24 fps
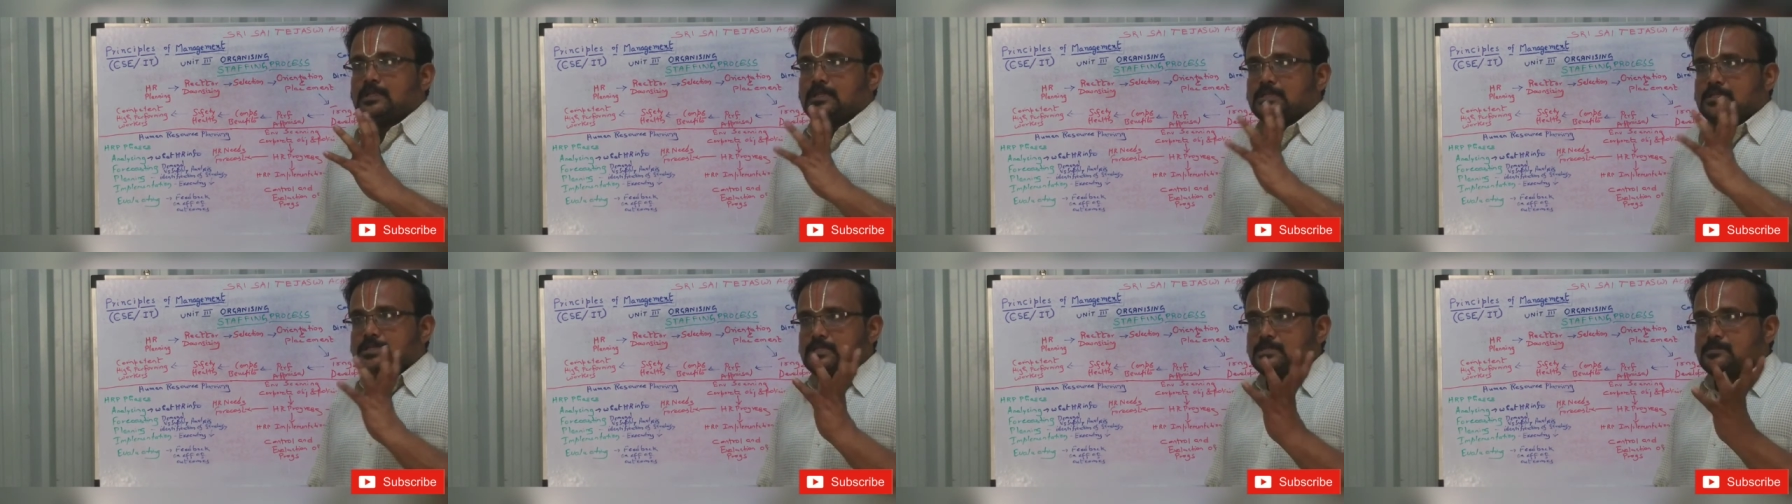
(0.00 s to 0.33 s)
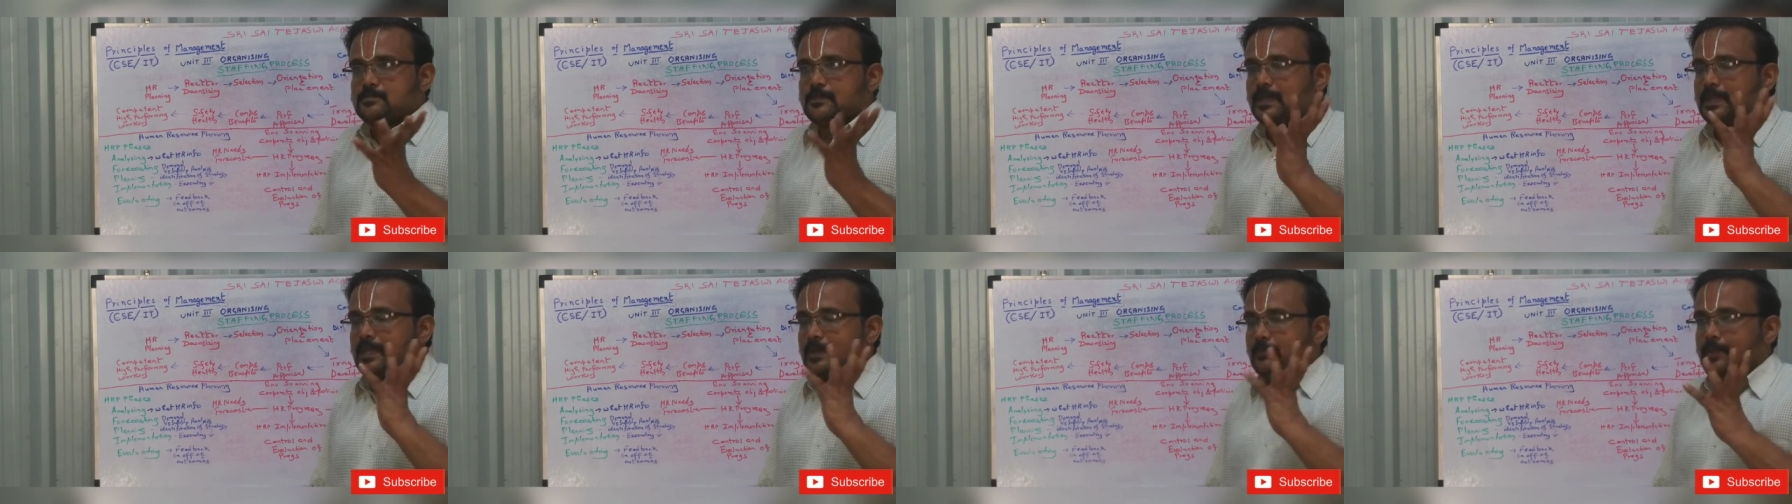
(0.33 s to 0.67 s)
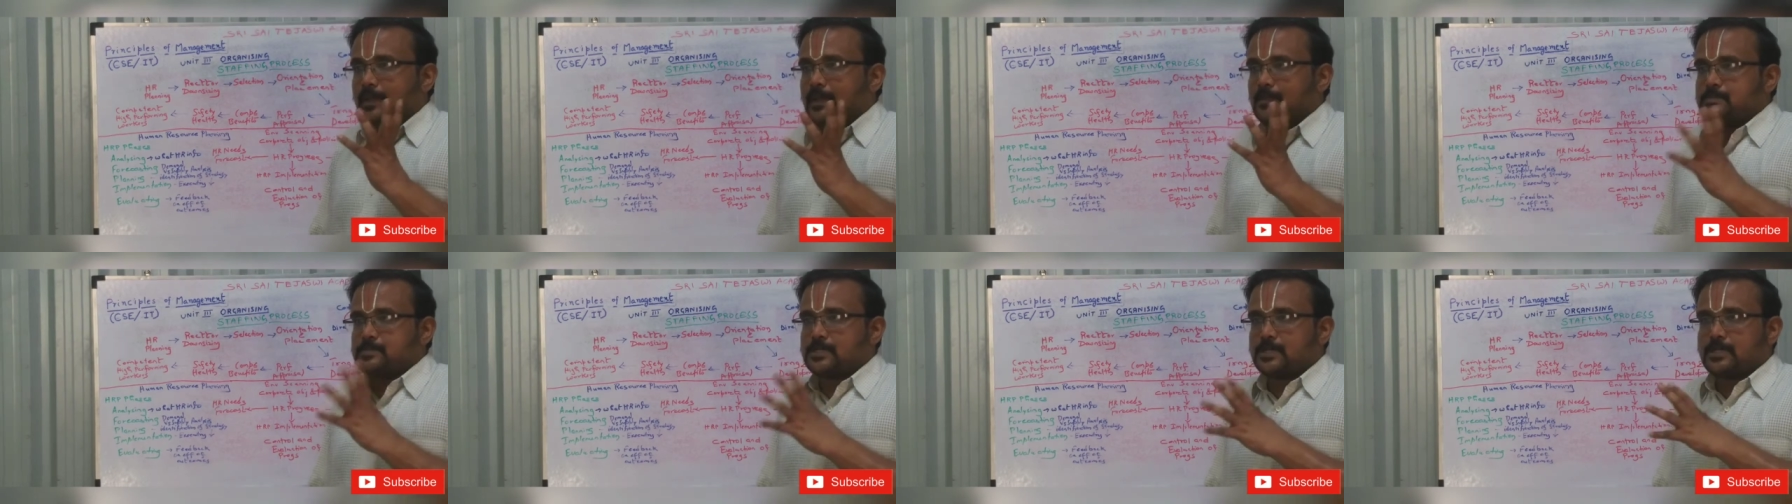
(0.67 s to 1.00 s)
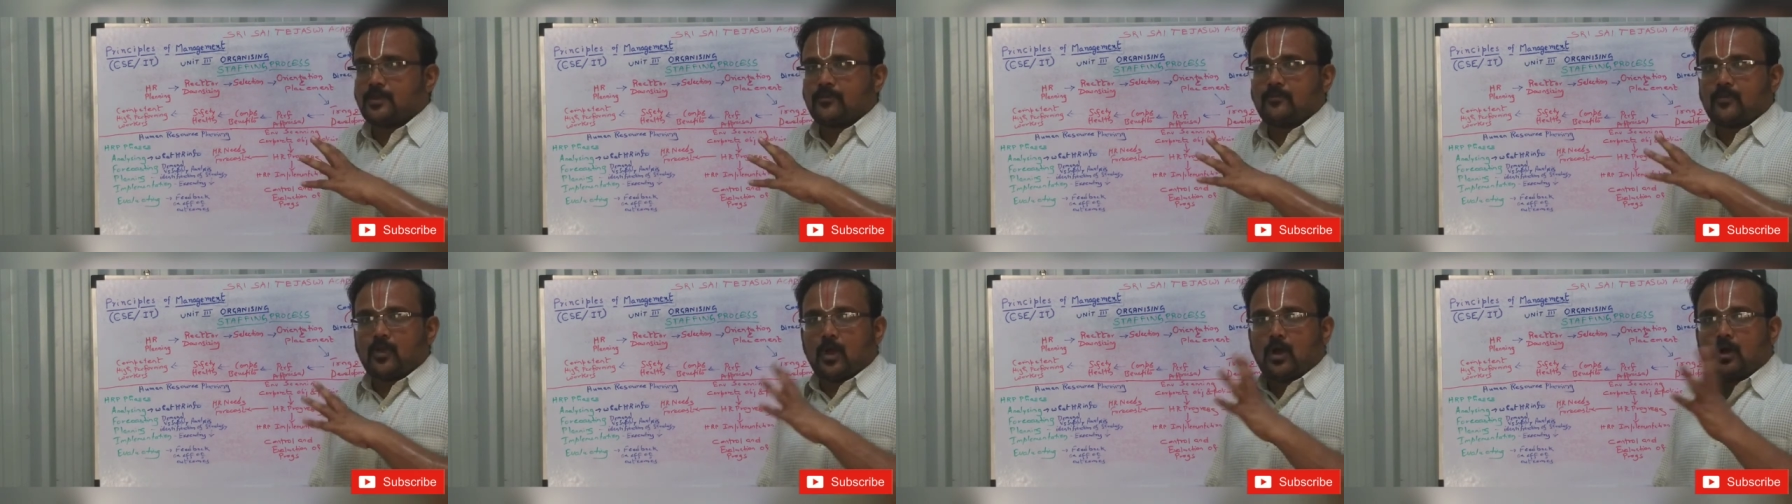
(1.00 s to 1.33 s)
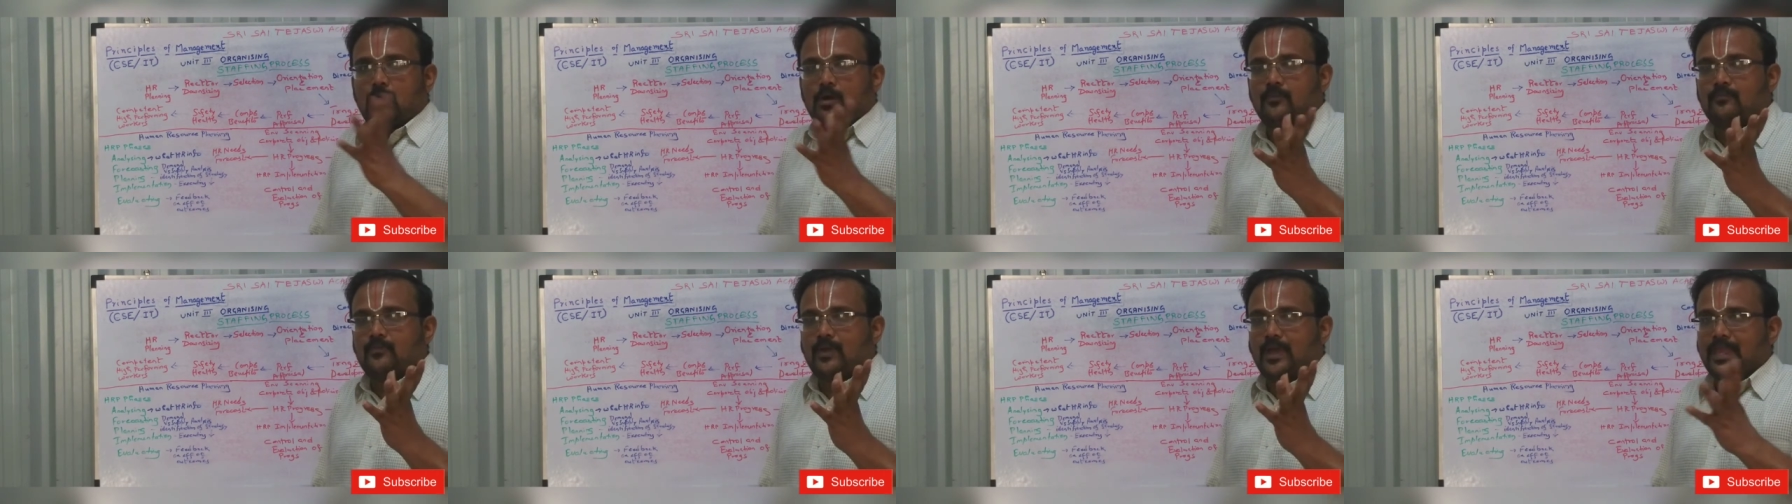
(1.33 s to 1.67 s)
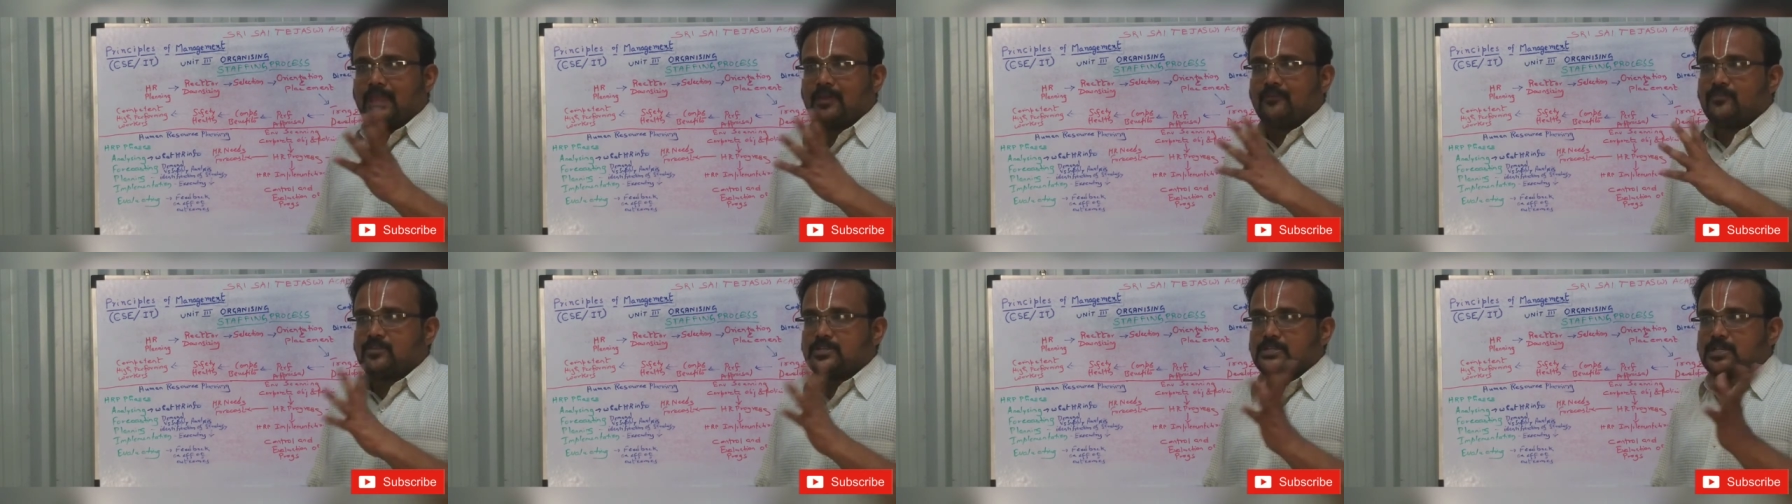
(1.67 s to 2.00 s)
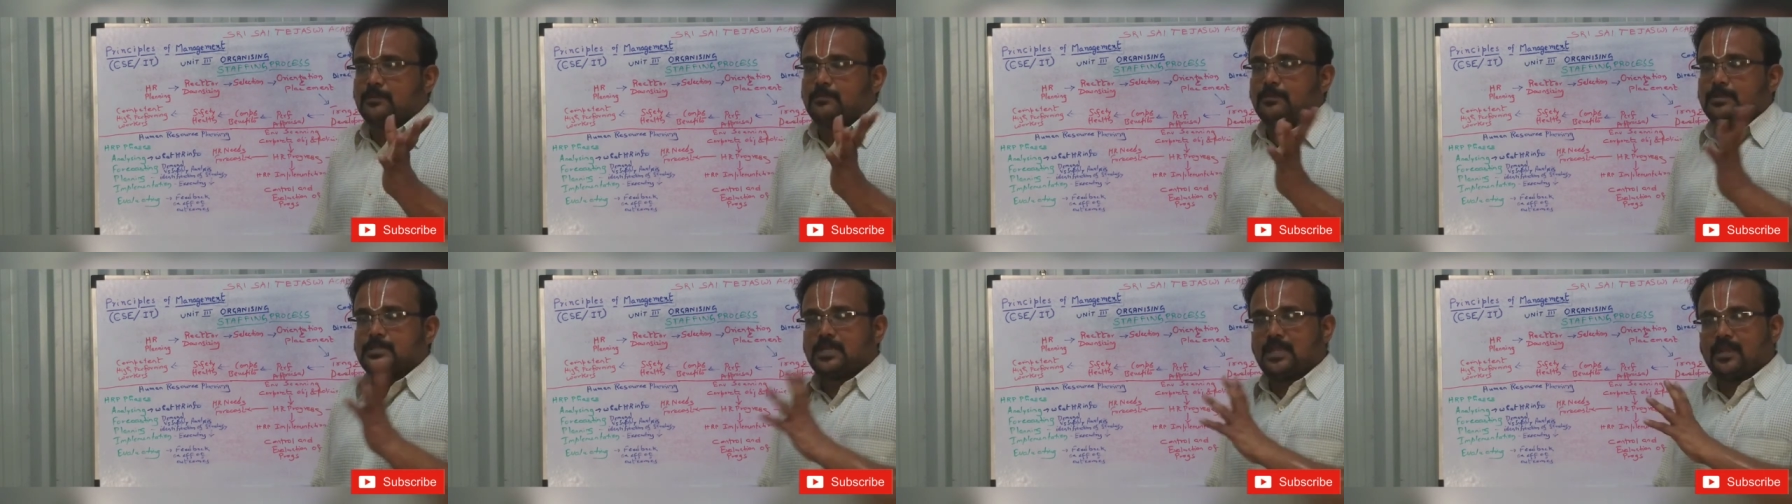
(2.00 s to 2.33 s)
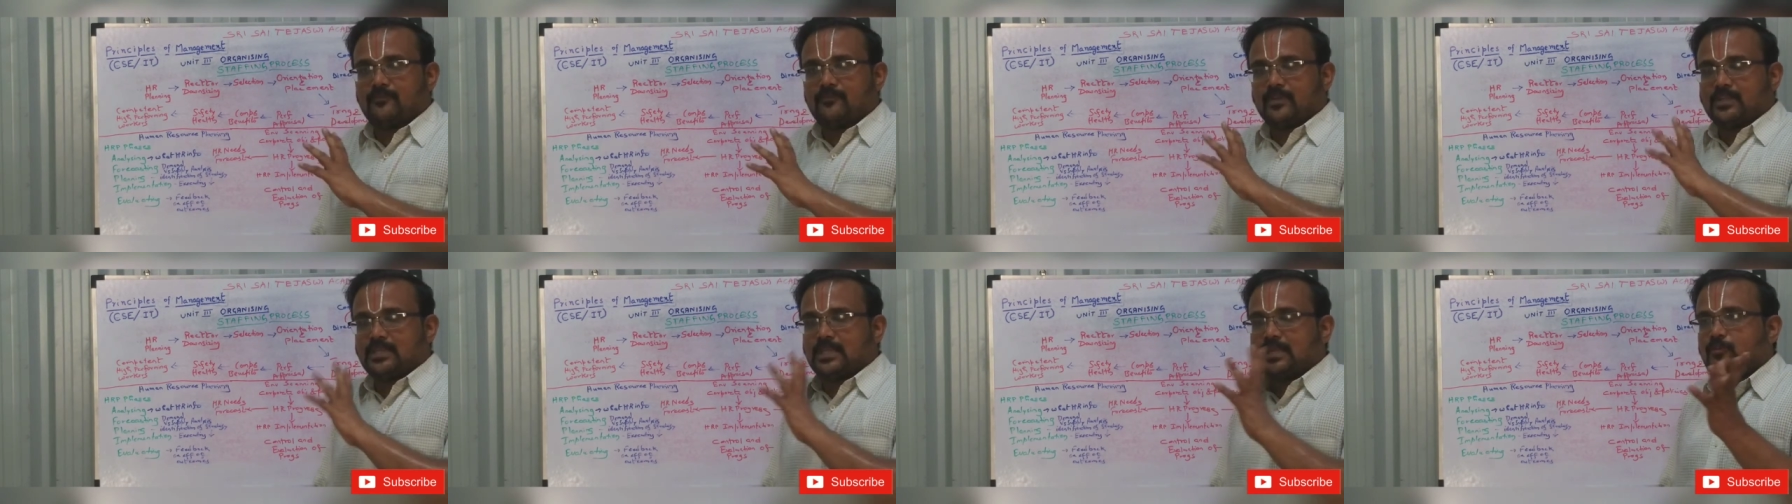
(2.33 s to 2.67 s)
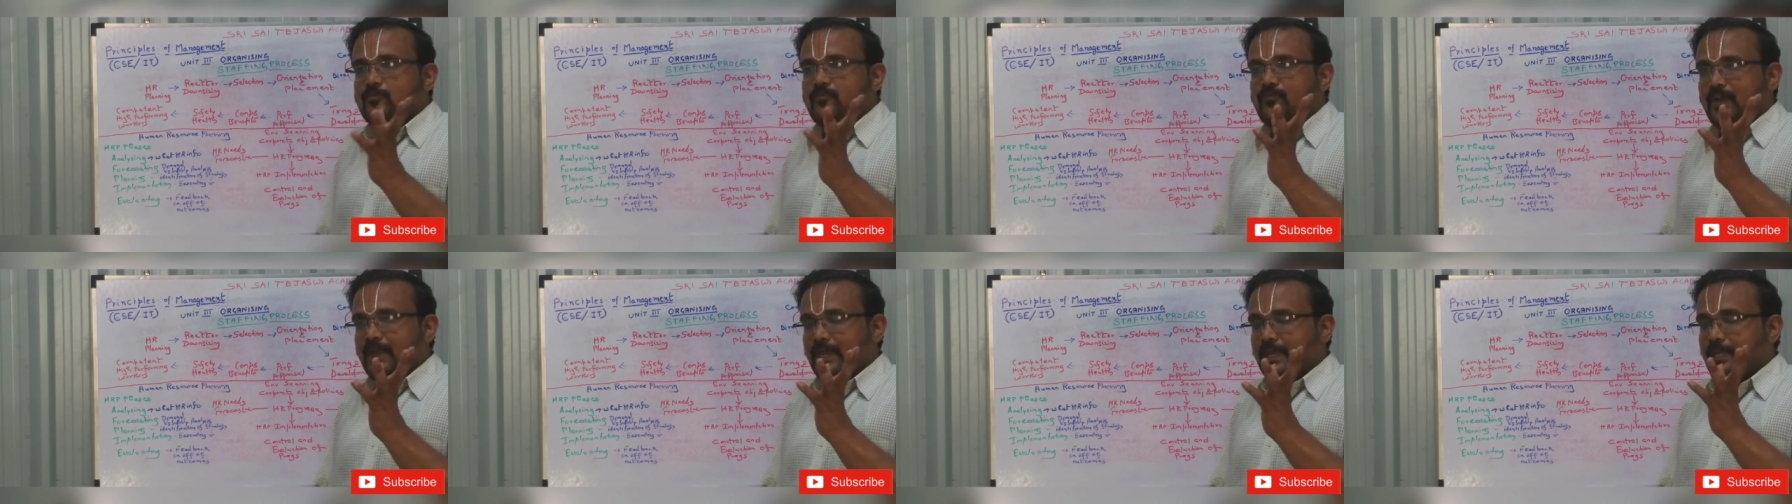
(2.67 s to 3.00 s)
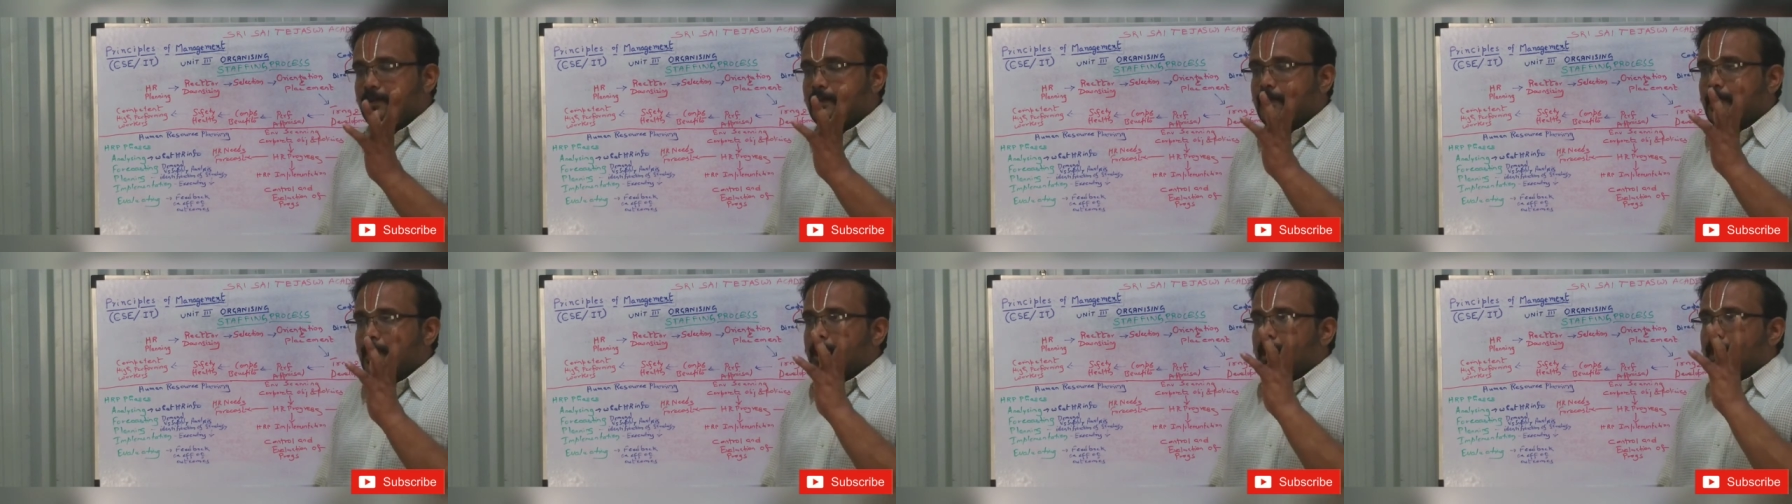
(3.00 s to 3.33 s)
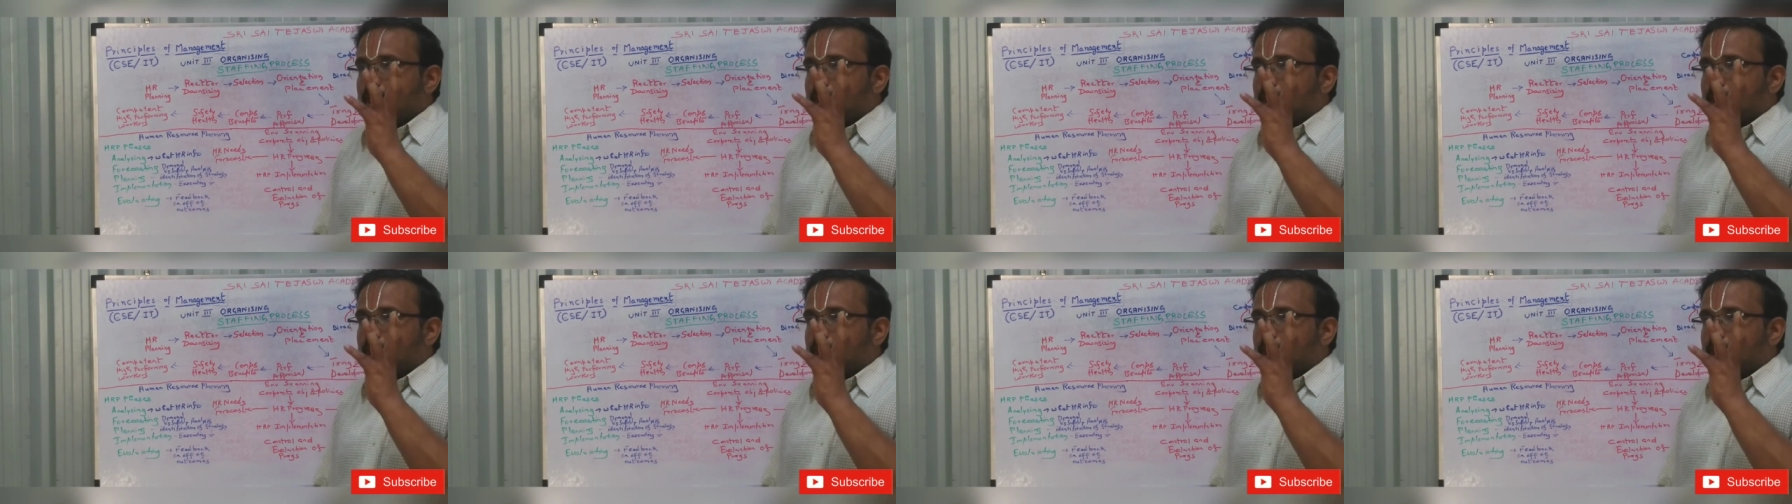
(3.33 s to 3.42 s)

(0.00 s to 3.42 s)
This is my company objective, or I have vision, everything is fine.